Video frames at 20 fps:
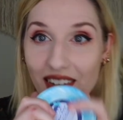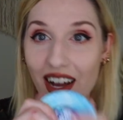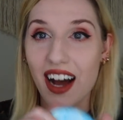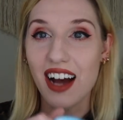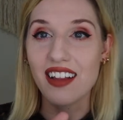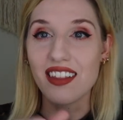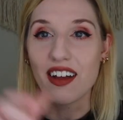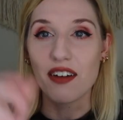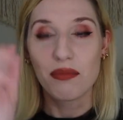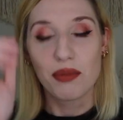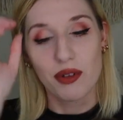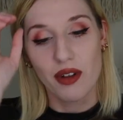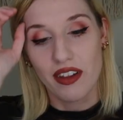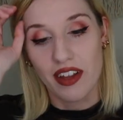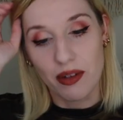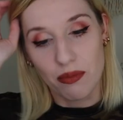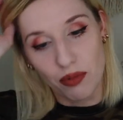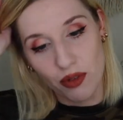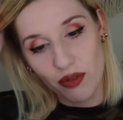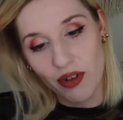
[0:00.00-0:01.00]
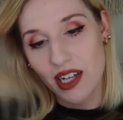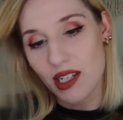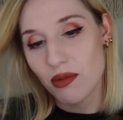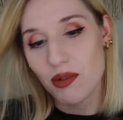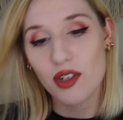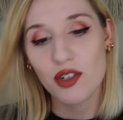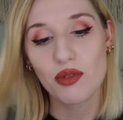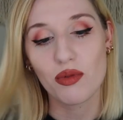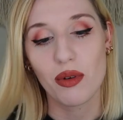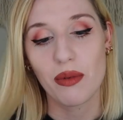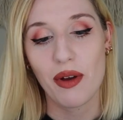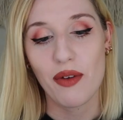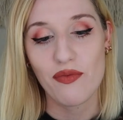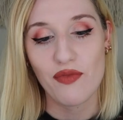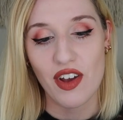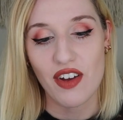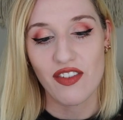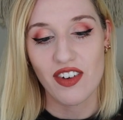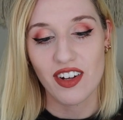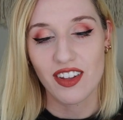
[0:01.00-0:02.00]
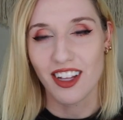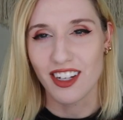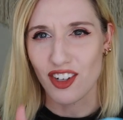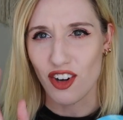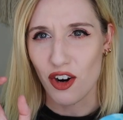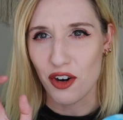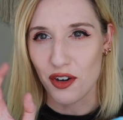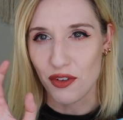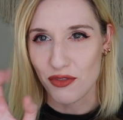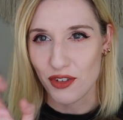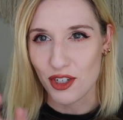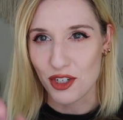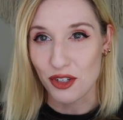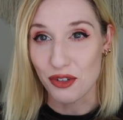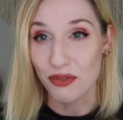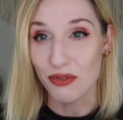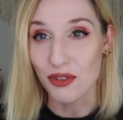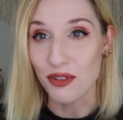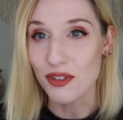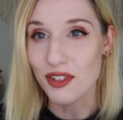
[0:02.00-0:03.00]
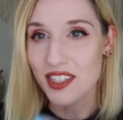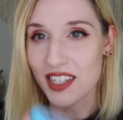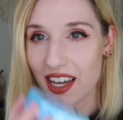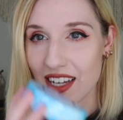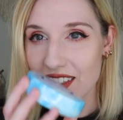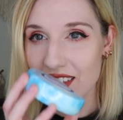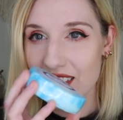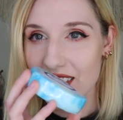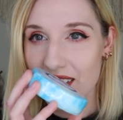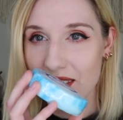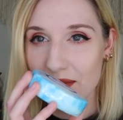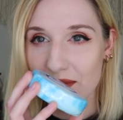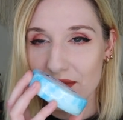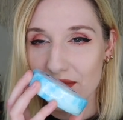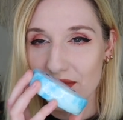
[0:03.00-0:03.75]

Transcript: I love blue, like, blue raspberry is one of my favorite, like, artificial fruit scents.